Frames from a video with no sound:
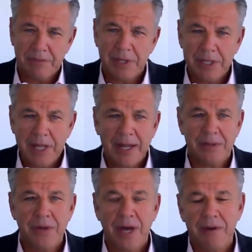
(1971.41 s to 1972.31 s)
With that,
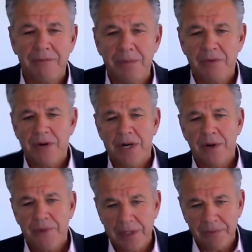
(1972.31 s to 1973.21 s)
you have to be very
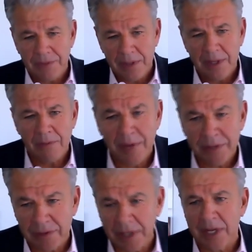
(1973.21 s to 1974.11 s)
innovative in
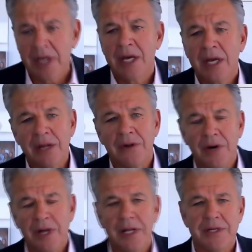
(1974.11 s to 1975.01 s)
investing in the
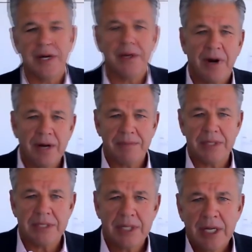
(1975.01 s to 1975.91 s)
regulatory environment.